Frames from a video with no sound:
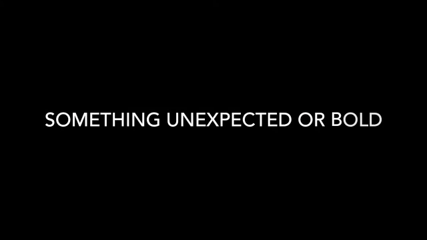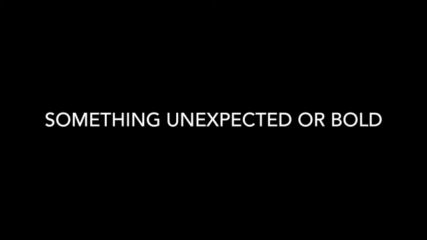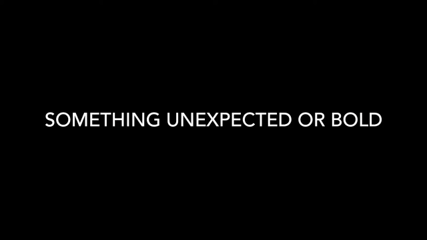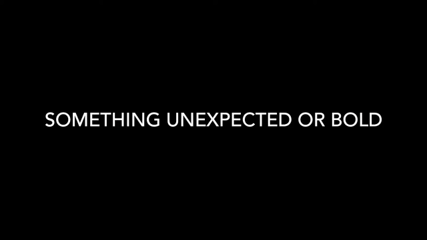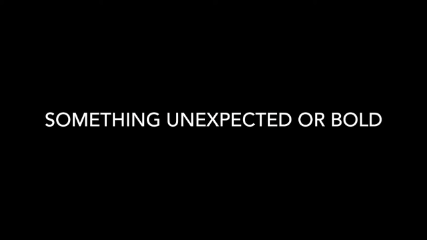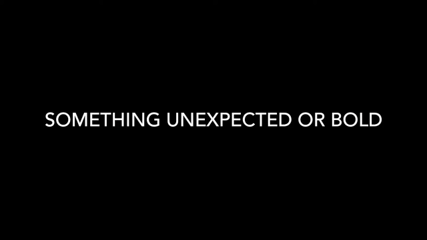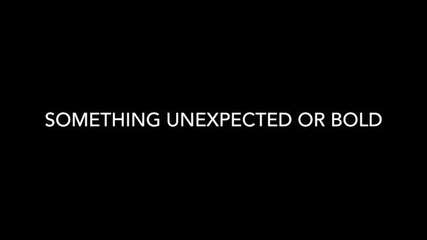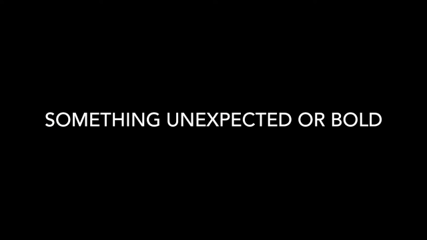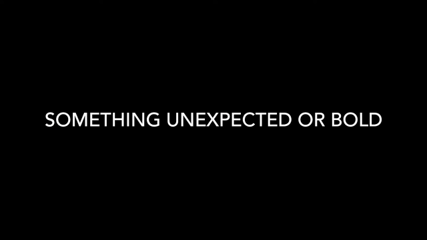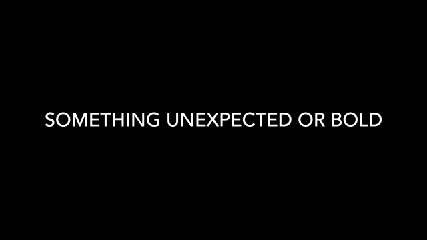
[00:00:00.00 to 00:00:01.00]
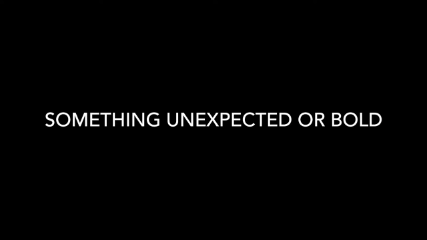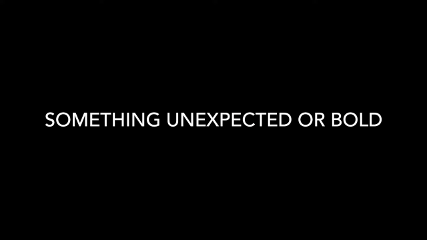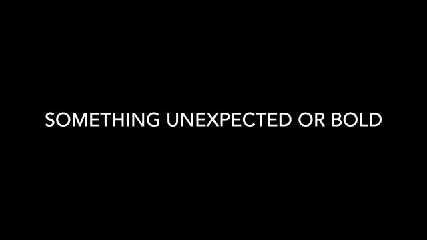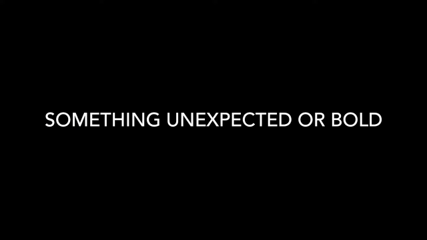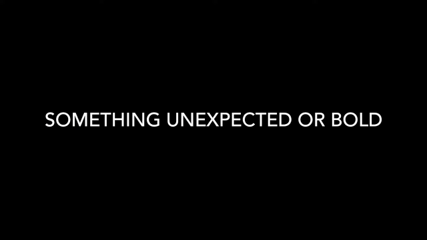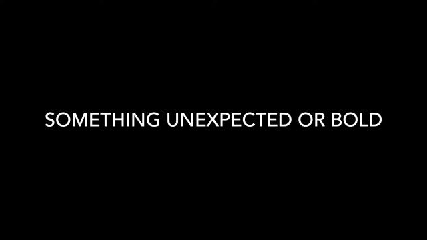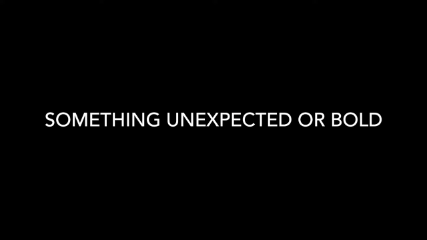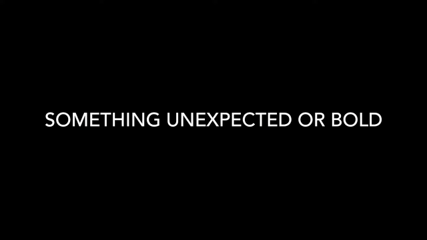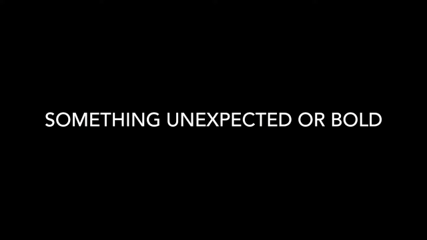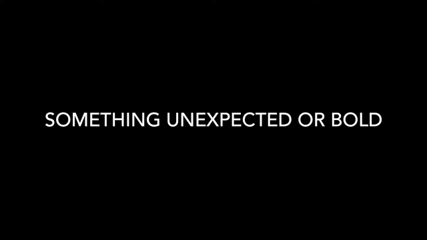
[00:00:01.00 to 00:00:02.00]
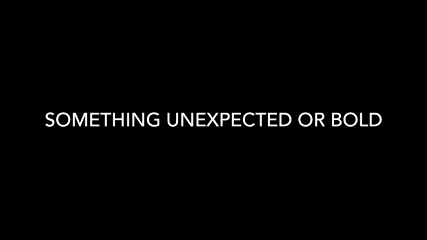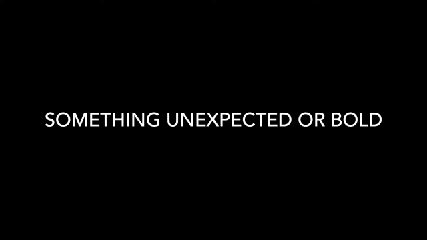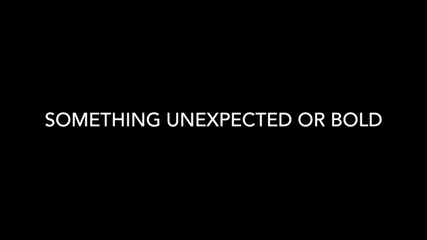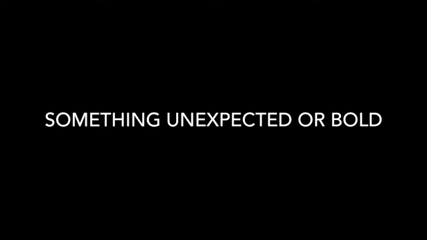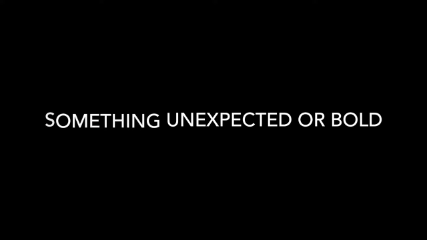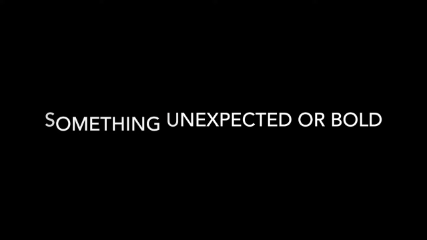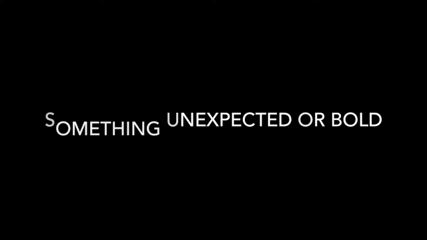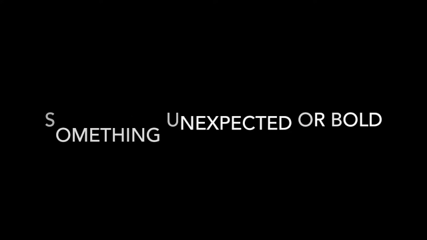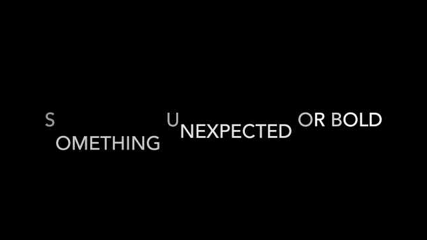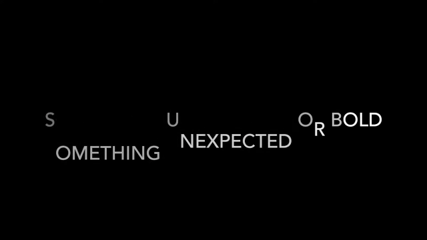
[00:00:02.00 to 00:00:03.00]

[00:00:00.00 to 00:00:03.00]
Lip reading: [unreadable: no face in view]